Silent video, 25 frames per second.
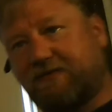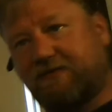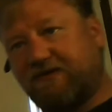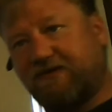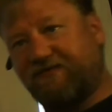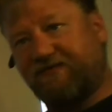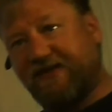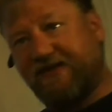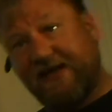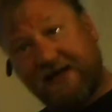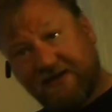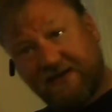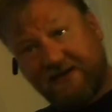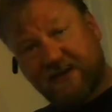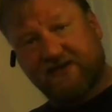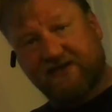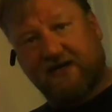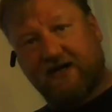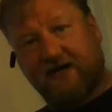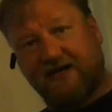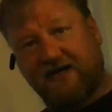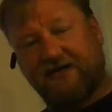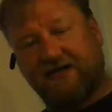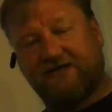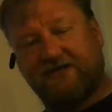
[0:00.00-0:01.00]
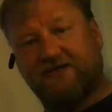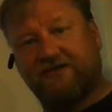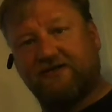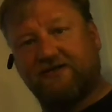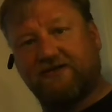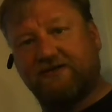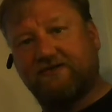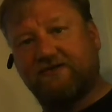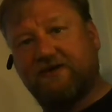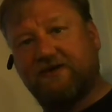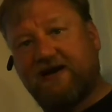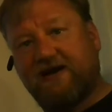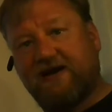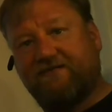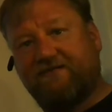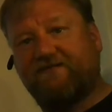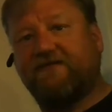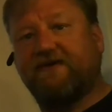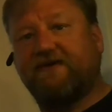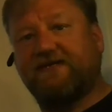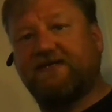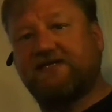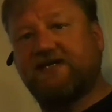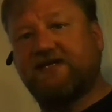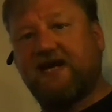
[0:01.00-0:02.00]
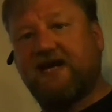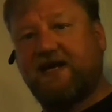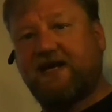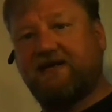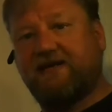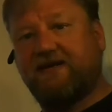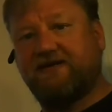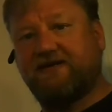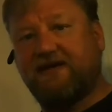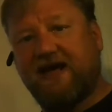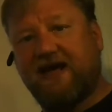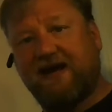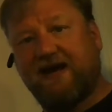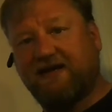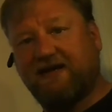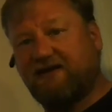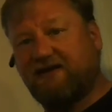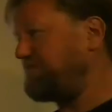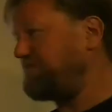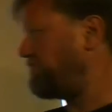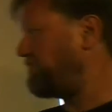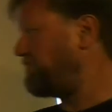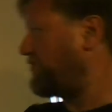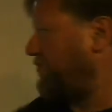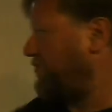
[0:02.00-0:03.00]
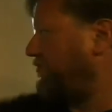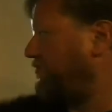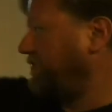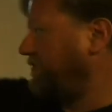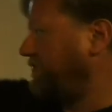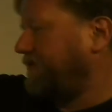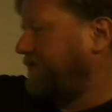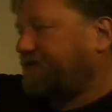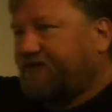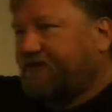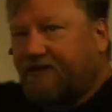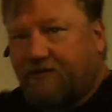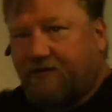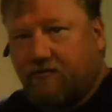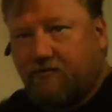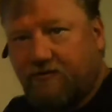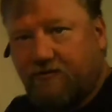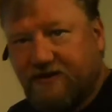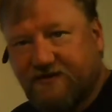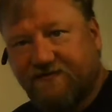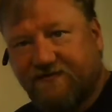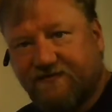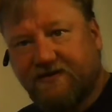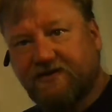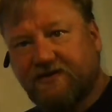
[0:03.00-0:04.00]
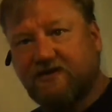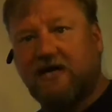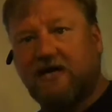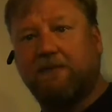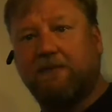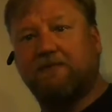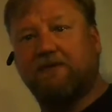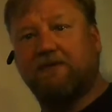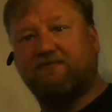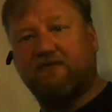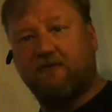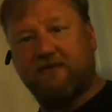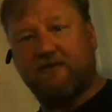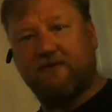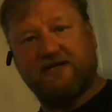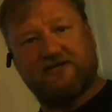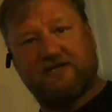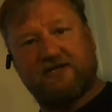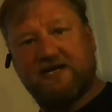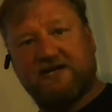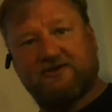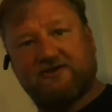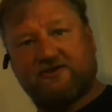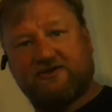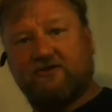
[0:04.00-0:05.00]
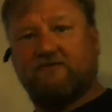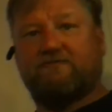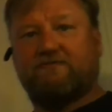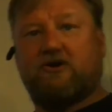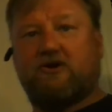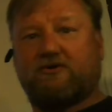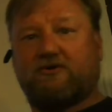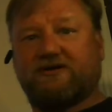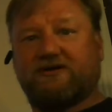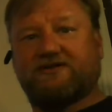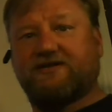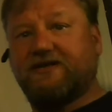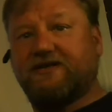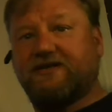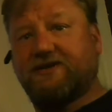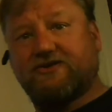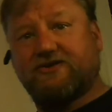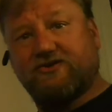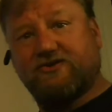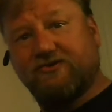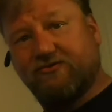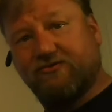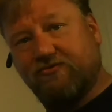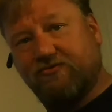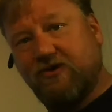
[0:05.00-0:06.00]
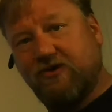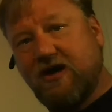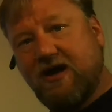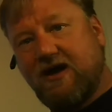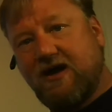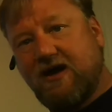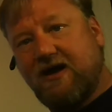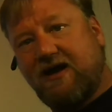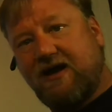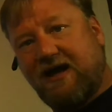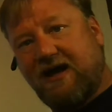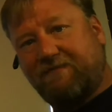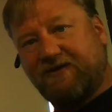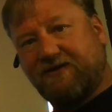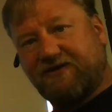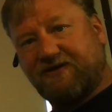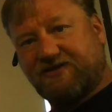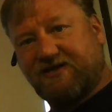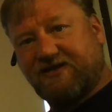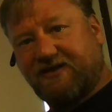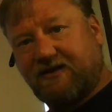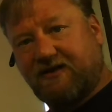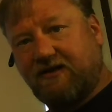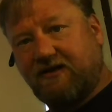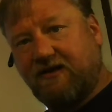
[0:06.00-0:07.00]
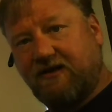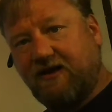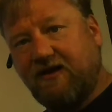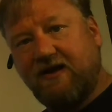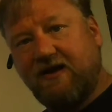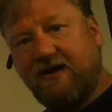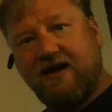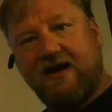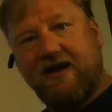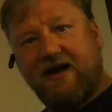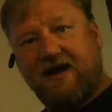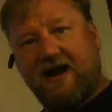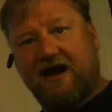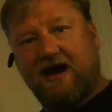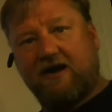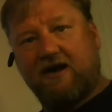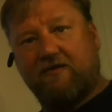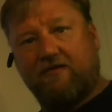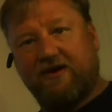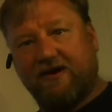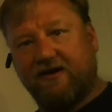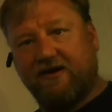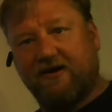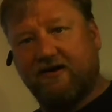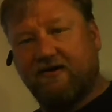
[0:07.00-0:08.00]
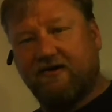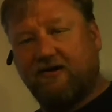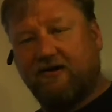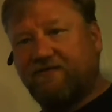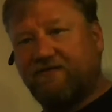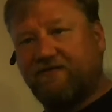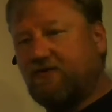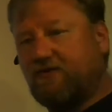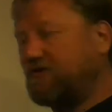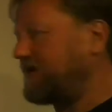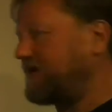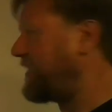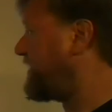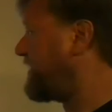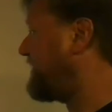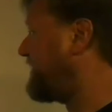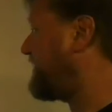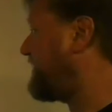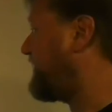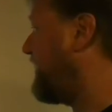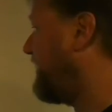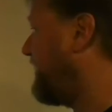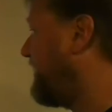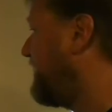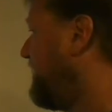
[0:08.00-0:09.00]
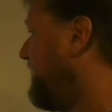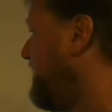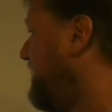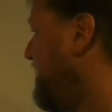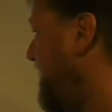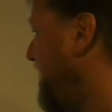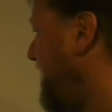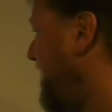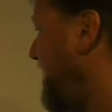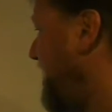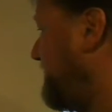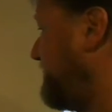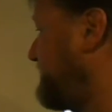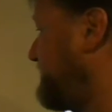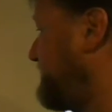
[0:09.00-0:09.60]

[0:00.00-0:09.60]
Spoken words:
of the insights you have attained and employ the theories, for example, from international politics to a particular area of your liking. And the